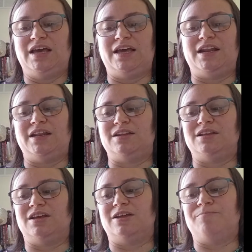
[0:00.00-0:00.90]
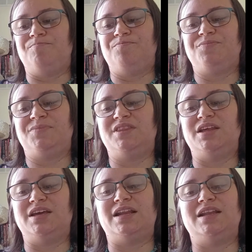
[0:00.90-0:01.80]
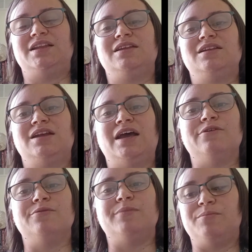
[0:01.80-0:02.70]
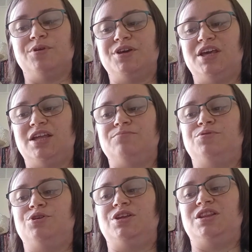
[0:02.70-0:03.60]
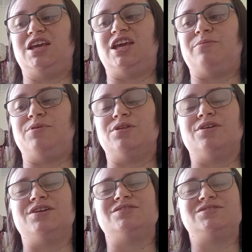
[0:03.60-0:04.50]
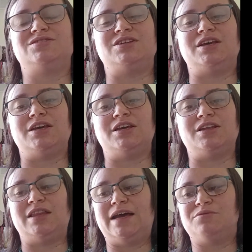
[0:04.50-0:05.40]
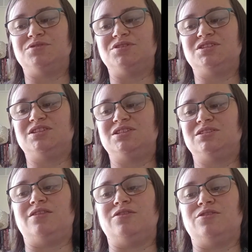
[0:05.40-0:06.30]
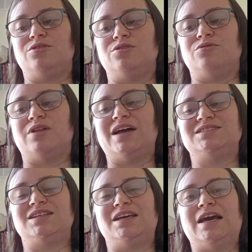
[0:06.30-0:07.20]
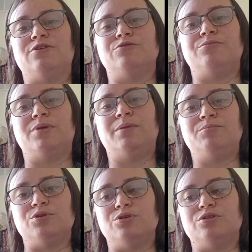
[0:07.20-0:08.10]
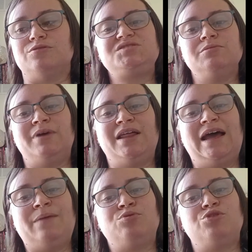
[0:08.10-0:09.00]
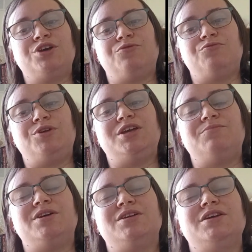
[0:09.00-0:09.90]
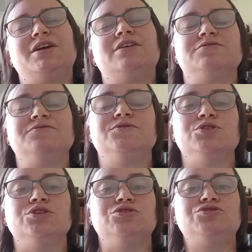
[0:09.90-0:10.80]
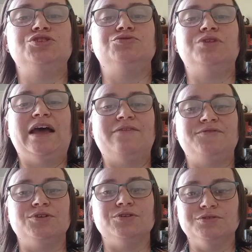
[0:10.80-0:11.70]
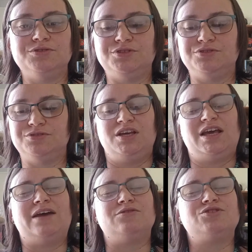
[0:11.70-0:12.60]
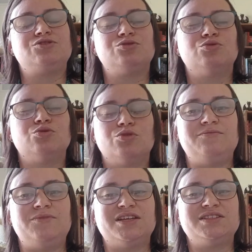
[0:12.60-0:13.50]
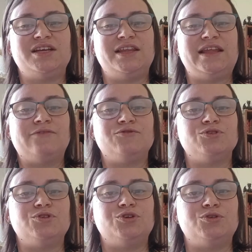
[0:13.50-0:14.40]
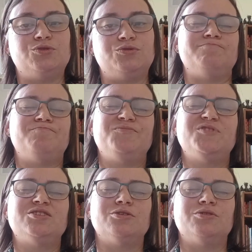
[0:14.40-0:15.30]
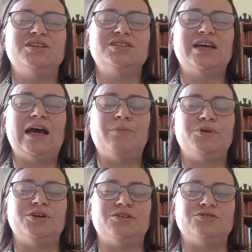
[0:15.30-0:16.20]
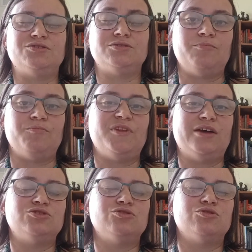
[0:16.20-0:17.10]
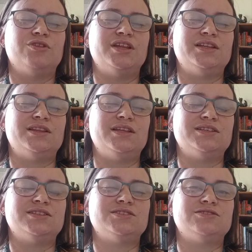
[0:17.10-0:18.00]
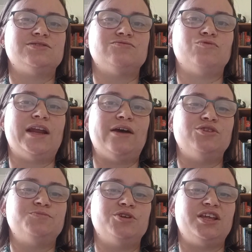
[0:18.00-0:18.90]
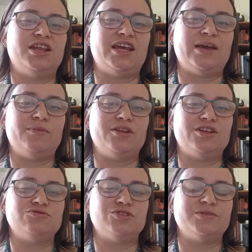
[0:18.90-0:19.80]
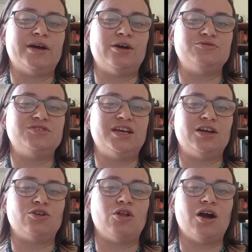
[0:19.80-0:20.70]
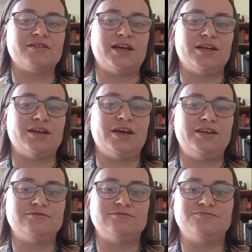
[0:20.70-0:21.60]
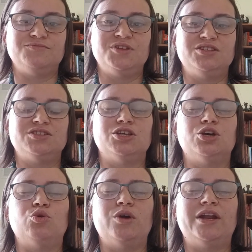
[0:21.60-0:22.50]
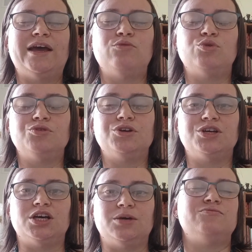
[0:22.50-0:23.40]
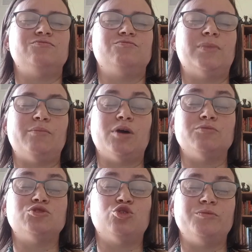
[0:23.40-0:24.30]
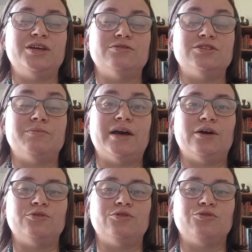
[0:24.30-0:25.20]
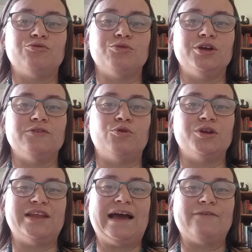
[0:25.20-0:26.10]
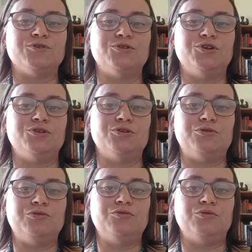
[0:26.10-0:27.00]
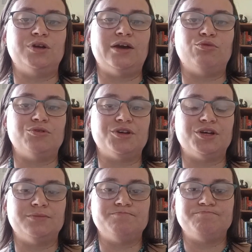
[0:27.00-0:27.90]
And uh, then I remember getting put in the ambulance, and that was the last thing I remember. By that point, we had been together for two and a half years. I was told the next day in the afternoon. So this happened. I was told that this, when I was put in the ambulance, was about ten o'clock that night. So when I woke up, my mom told me it was about three or four in the afternoon when I woke up.